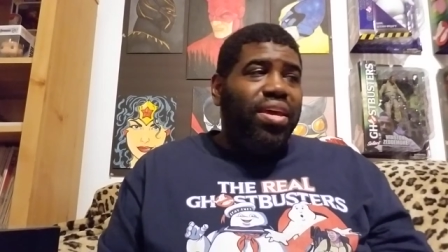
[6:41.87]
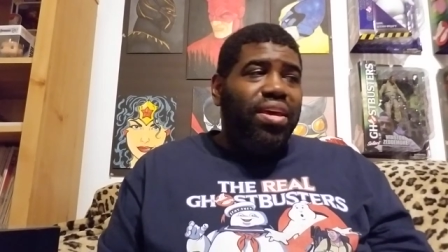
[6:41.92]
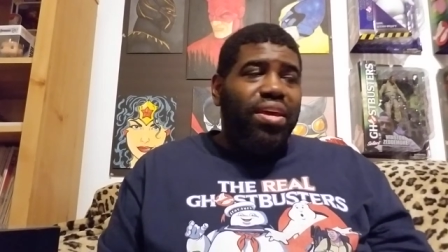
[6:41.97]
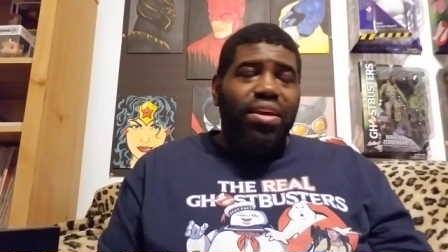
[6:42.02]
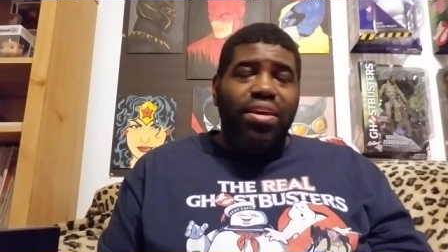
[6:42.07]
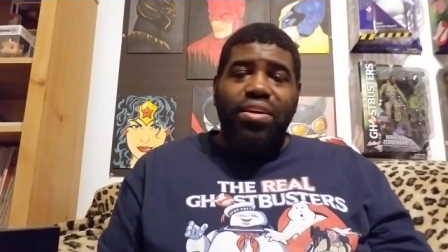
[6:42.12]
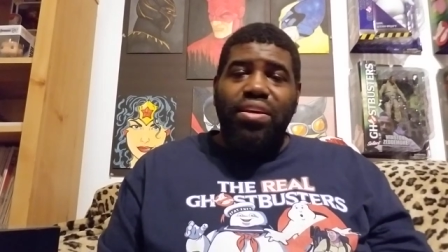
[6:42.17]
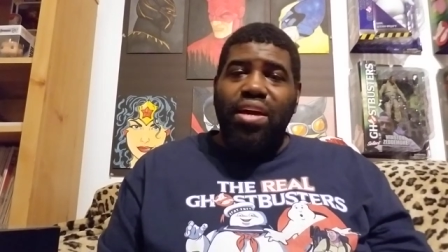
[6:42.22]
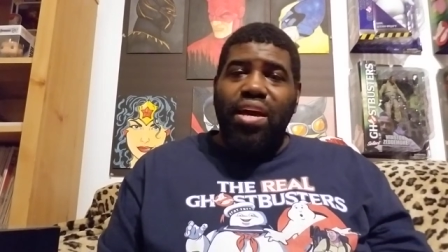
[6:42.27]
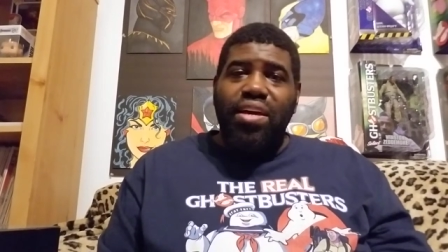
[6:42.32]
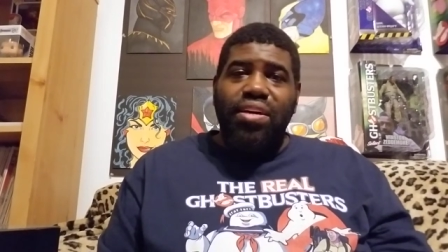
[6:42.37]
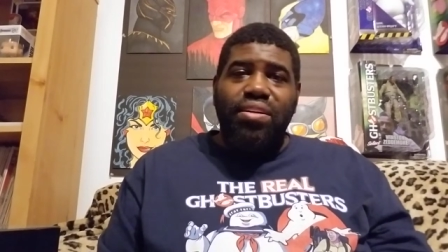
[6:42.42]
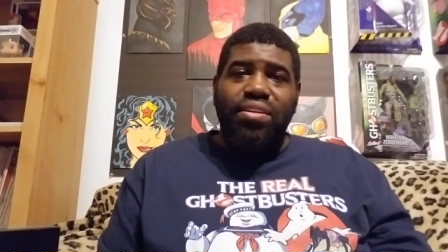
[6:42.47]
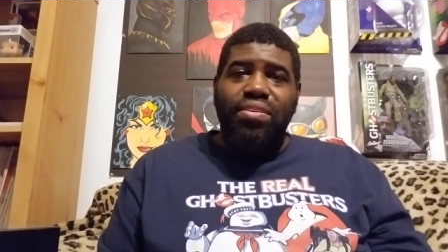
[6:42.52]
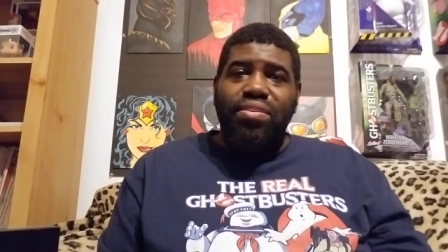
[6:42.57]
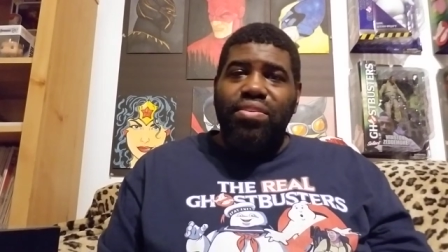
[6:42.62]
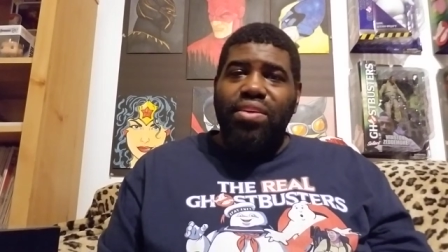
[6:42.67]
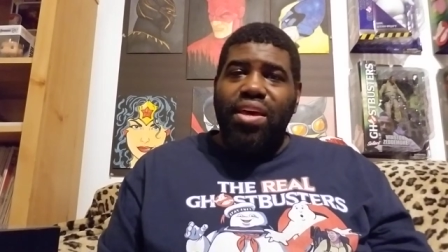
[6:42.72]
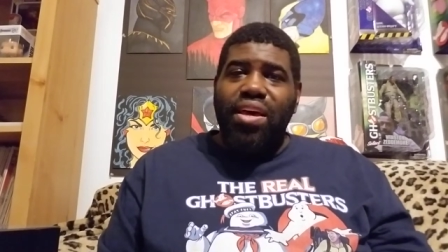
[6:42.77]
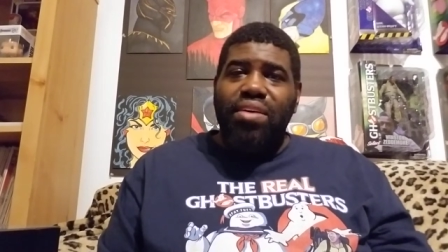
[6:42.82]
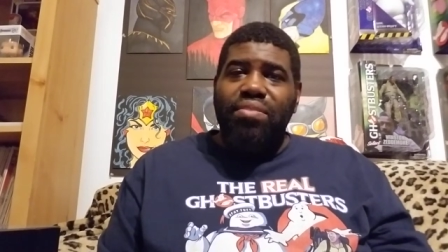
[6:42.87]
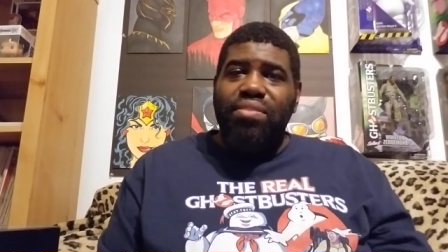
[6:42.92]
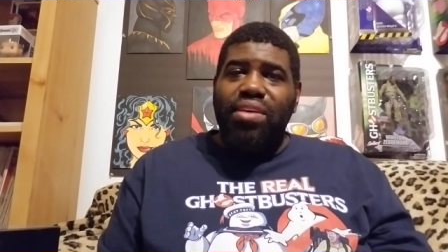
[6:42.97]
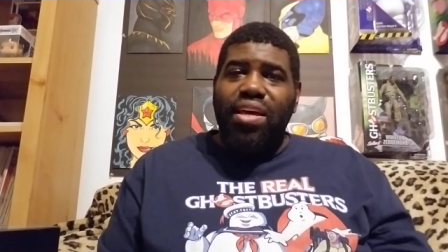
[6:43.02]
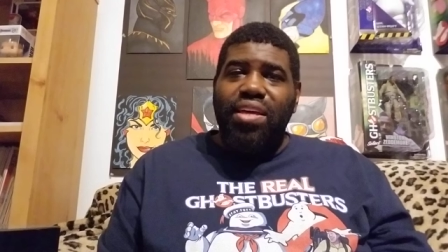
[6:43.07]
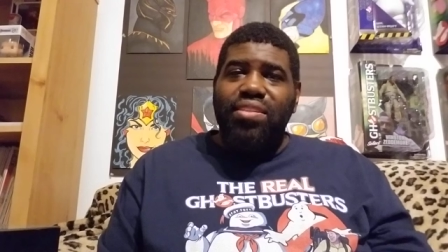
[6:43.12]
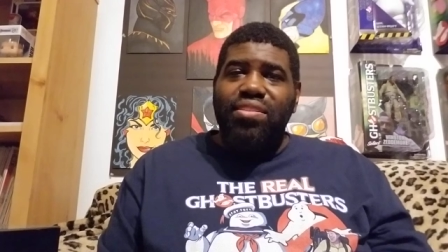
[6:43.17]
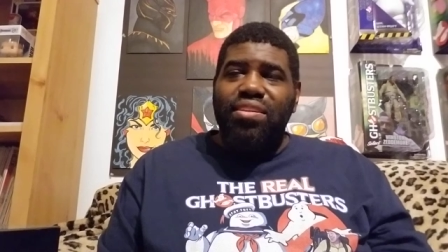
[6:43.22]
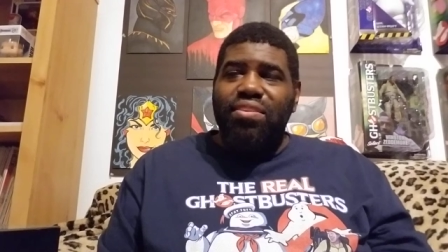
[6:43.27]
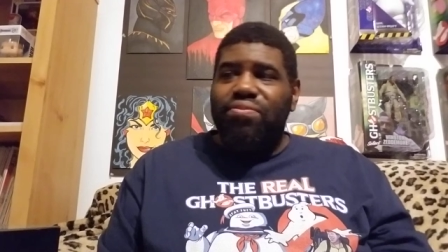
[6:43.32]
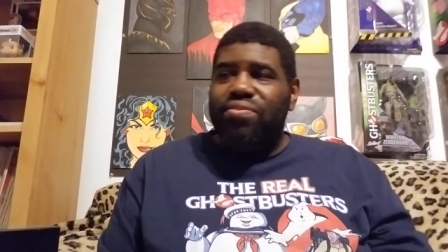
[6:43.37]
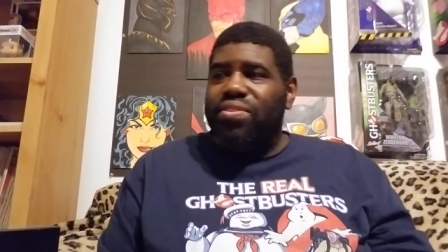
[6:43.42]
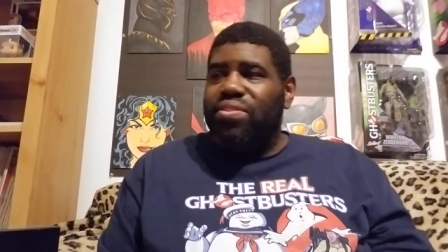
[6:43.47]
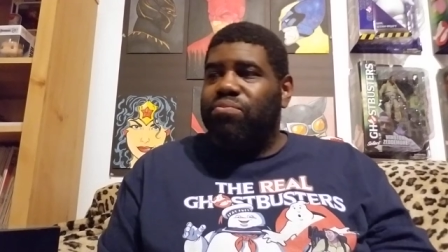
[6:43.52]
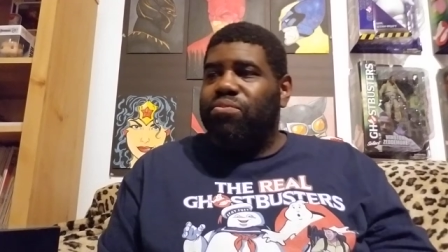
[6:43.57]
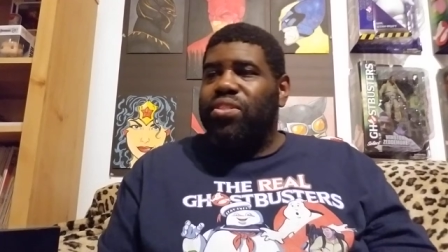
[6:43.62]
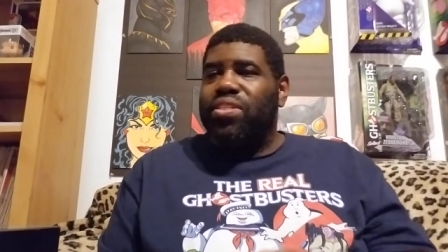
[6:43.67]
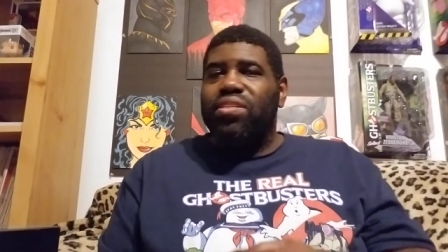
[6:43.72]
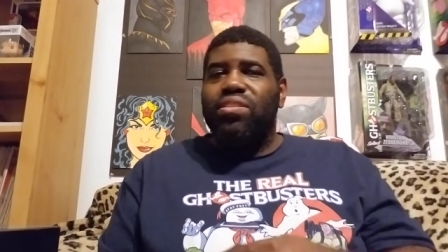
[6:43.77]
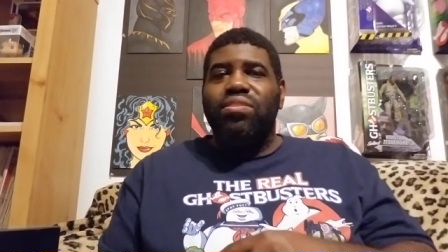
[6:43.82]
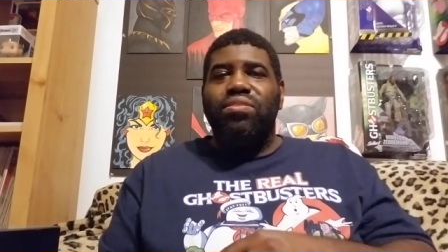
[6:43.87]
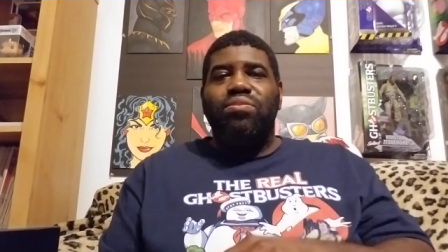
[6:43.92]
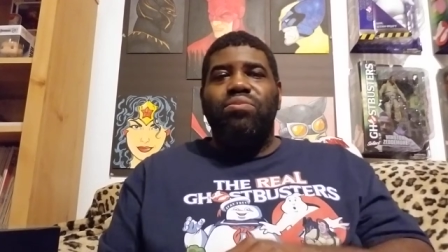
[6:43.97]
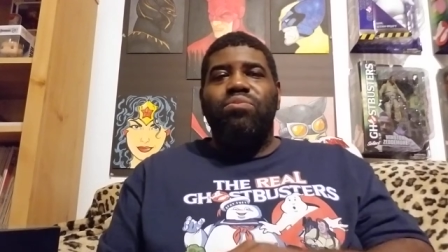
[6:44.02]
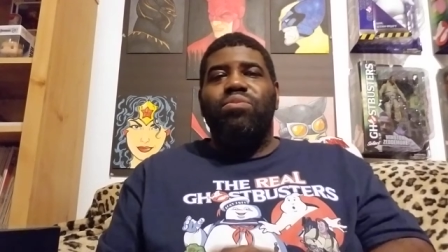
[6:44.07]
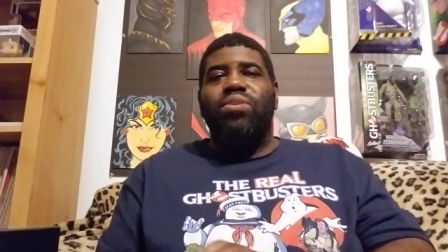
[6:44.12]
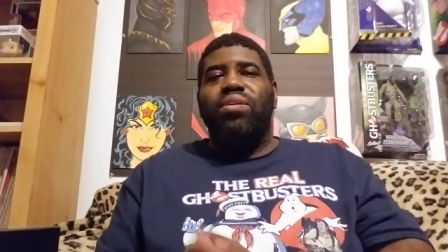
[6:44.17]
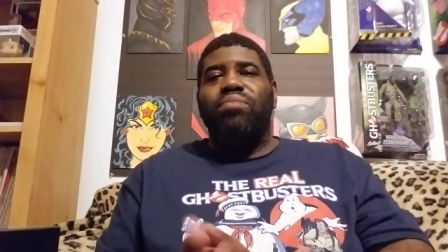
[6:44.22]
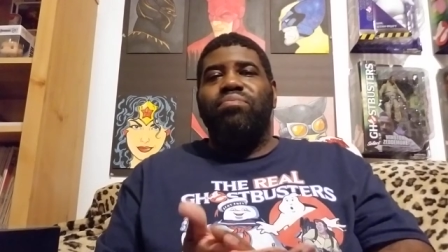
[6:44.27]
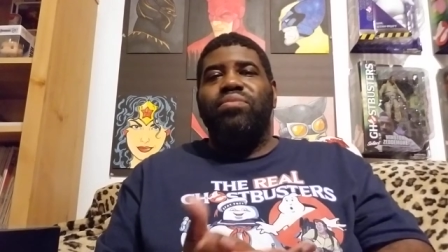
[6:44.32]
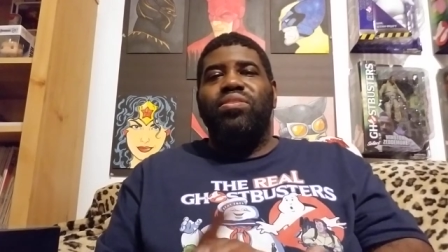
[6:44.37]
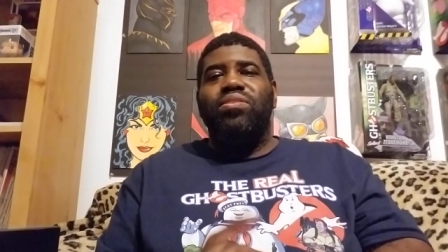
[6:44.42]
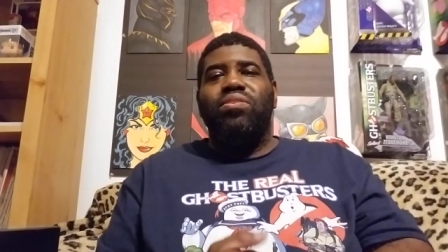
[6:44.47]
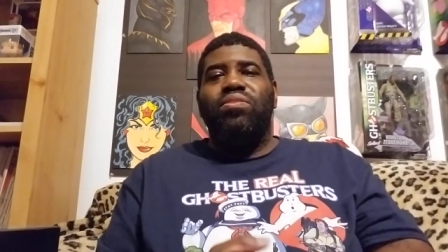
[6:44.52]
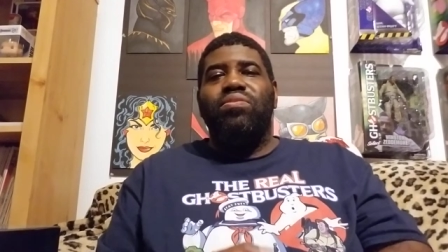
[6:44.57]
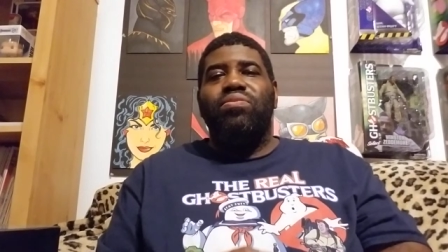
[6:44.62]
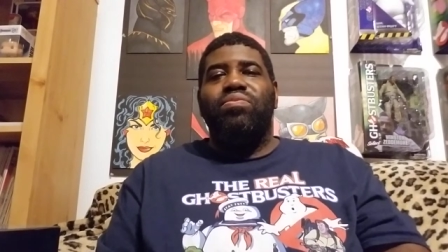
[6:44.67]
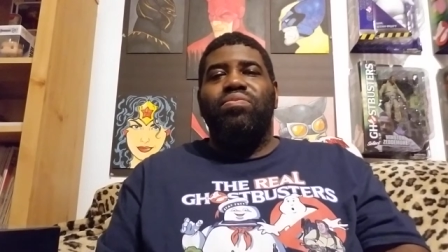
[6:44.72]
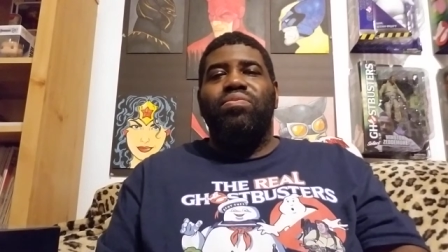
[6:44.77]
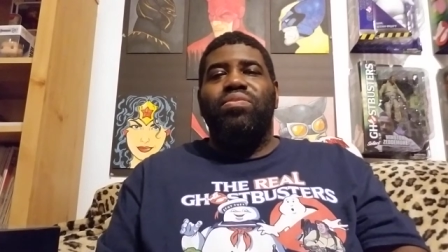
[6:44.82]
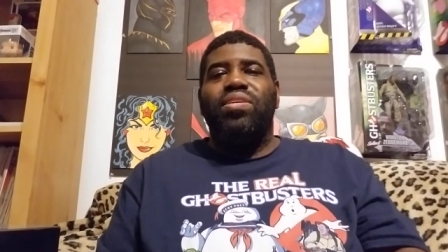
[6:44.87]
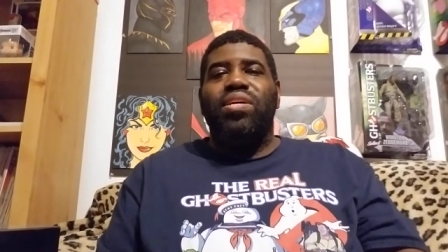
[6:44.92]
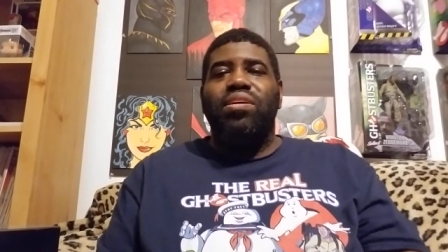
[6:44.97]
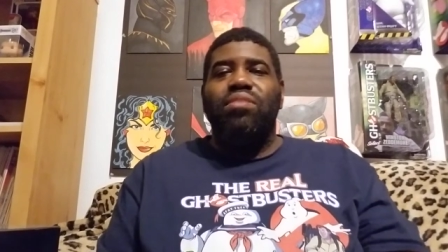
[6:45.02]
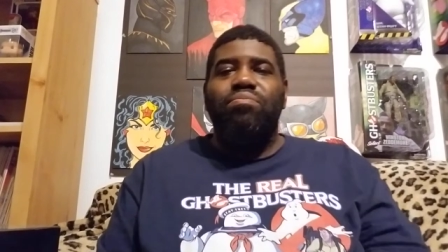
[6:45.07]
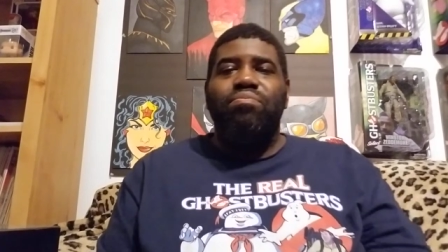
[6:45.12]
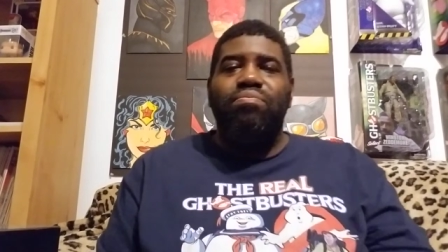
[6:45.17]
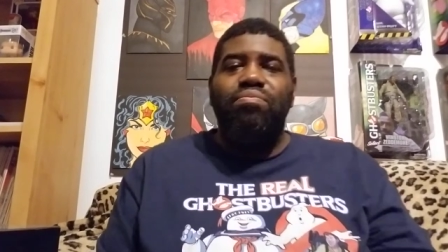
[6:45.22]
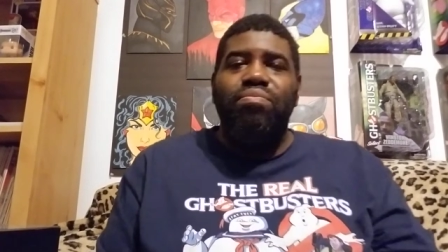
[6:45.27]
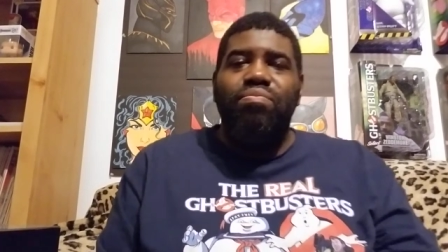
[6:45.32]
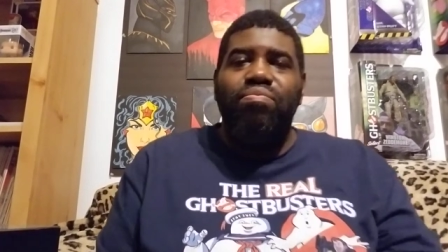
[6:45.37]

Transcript: hey, I I, I definitely want to hook you up. You know, to help